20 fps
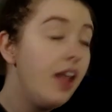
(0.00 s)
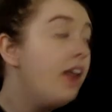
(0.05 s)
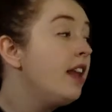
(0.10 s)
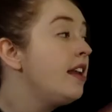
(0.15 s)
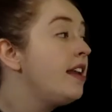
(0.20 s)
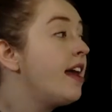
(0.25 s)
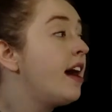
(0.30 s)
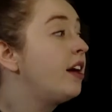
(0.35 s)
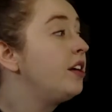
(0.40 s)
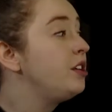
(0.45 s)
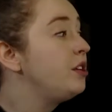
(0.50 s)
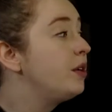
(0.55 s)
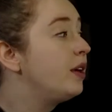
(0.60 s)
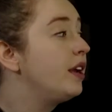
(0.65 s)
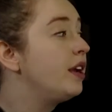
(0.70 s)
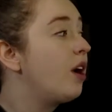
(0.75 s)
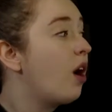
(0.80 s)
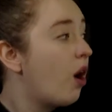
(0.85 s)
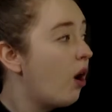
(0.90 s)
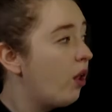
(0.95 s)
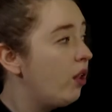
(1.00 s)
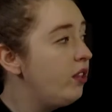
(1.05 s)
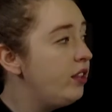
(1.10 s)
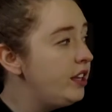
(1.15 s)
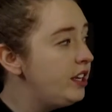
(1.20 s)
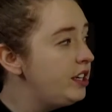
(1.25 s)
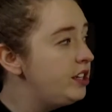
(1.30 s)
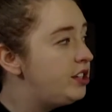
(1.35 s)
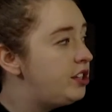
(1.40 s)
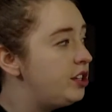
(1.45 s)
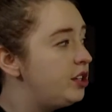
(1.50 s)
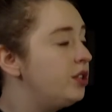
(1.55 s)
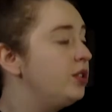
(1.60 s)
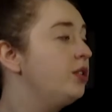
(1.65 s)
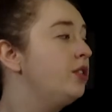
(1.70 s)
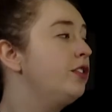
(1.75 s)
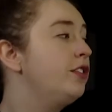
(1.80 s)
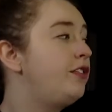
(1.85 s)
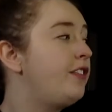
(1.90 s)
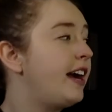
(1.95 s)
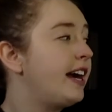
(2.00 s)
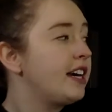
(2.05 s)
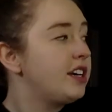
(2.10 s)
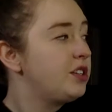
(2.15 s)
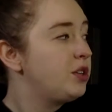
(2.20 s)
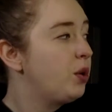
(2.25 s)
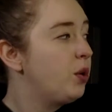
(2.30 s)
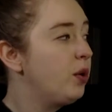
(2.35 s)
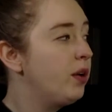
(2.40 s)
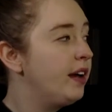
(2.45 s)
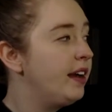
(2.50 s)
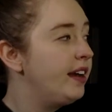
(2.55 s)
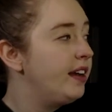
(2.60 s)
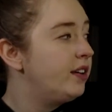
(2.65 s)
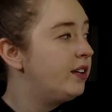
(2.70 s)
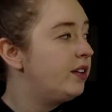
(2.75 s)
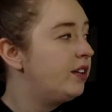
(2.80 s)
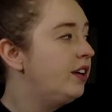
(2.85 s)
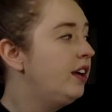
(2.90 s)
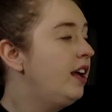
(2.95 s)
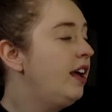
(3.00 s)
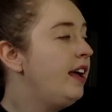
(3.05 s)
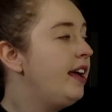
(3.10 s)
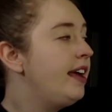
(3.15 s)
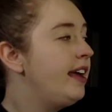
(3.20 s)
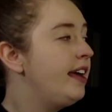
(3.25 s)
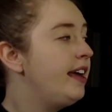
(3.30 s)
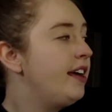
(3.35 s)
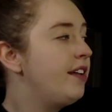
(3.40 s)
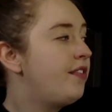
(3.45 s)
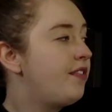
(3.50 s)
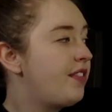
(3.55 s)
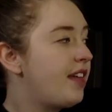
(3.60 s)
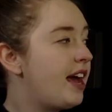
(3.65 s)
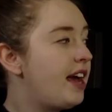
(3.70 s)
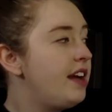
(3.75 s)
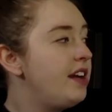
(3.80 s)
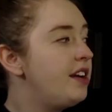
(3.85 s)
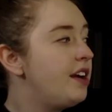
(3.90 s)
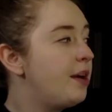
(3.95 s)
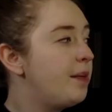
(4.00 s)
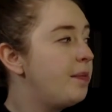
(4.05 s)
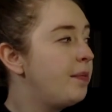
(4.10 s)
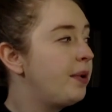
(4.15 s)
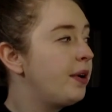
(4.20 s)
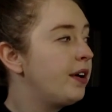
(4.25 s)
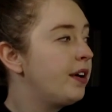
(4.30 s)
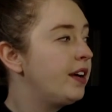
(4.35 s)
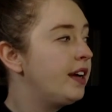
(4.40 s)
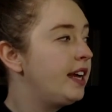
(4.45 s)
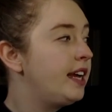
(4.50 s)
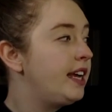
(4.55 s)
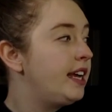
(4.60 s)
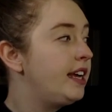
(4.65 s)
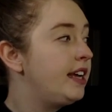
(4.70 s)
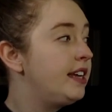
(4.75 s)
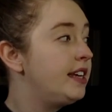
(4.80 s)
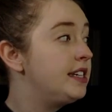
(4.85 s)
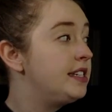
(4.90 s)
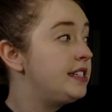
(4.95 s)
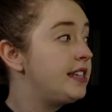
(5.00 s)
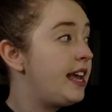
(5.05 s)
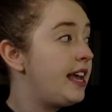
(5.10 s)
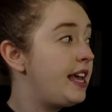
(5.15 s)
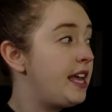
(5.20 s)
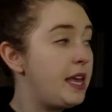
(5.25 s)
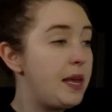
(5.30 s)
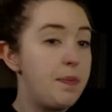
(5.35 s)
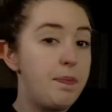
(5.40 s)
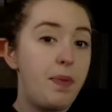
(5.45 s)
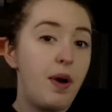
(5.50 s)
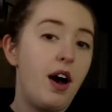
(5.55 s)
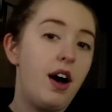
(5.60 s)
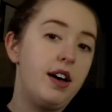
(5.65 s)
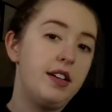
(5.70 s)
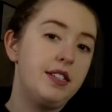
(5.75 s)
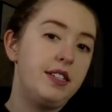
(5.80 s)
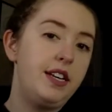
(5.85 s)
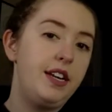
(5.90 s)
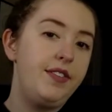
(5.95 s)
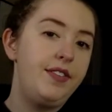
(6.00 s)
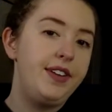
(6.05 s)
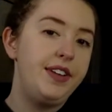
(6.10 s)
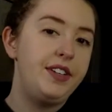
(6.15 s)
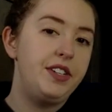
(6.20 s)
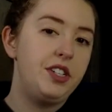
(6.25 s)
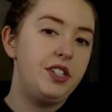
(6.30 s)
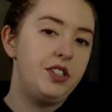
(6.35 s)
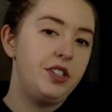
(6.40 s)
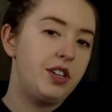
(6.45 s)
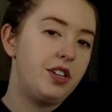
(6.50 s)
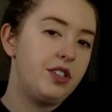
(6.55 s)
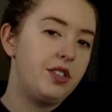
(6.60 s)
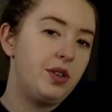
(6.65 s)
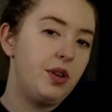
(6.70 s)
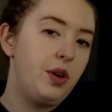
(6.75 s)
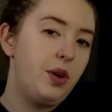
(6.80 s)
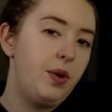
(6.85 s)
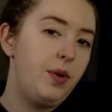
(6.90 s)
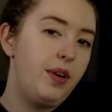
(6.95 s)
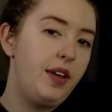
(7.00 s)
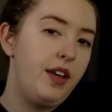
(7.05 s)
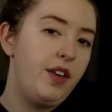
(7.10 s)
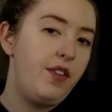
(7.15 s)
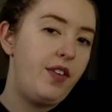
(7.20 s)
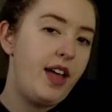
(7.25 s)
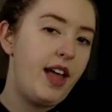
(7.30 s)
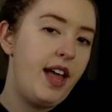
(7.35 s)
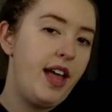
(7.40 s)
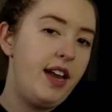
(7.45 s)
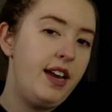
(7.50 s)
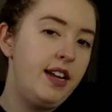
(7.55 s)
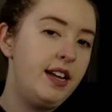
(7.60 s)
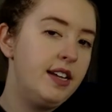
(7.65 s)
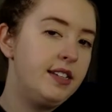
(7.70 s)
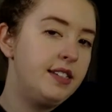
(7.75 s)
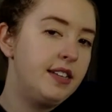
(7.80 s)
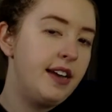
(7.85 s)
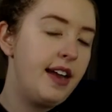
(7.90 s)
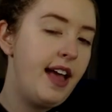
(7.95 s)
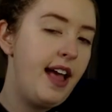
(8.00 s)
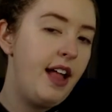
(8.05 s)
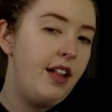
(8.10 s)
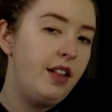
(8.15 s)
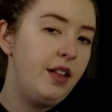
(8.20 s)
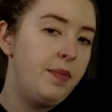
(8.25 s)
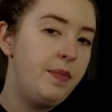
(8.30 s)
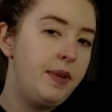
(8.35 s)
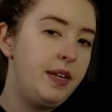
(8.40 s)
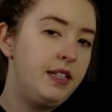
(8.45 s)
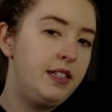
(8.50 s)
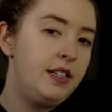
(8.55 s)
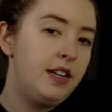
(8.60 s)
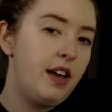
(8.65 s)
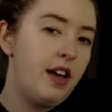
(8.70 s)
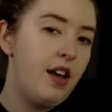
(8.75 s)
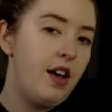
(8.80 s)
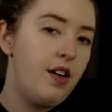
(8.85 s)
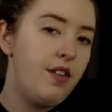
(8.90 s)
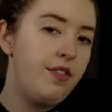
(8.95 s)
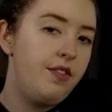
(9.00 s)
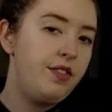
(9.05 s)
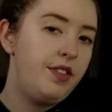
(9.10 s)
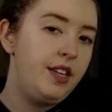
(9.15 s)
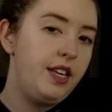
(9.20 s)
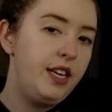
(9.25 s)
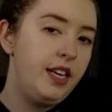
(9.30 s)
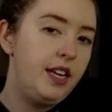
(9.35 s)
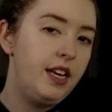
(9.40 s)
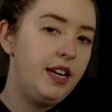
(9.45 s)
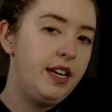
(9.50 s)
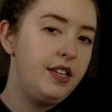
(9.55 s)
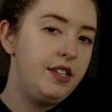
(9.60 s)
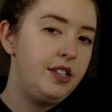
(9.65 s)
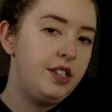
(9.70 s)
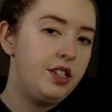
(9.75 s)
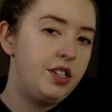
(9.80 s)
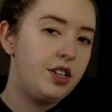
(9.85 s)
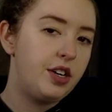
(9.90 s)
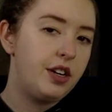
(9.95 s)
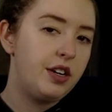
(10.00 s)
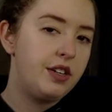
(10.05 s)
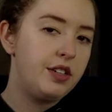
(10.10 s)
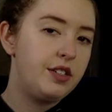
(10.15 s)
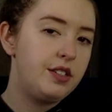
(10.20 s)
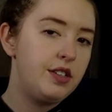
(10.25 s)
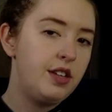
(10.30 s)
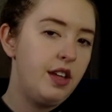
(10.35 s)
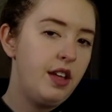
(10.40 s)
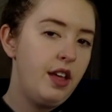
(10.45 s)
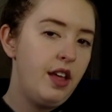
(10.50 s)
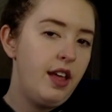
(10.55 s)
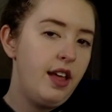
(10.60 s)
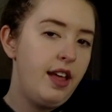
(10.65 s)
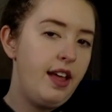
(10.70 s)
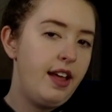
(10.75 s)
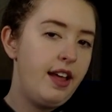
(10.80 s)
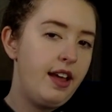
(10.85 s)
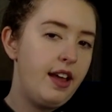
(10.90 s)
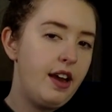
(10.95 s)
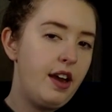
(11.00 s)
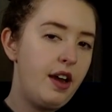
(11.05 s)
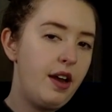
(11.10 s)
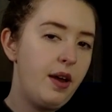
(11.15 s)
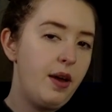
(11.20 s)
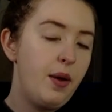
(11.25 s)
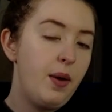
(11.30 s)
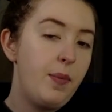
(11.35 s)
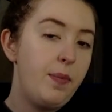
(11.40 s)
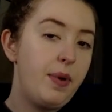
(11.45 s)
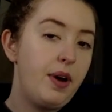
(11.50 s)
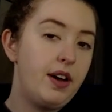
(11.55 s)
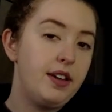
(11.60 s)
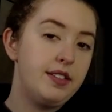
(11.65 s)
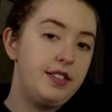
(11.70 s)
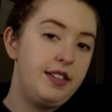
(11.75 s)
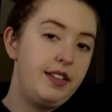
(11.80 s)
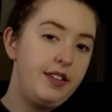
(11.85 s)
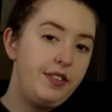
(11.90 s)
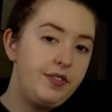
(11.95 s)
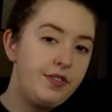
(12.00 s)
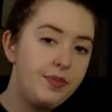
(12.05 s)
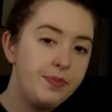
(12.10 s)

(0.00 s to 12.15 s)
Now, you can only do factorial if that number is a positive integer. So if n is an element of the integers and positive.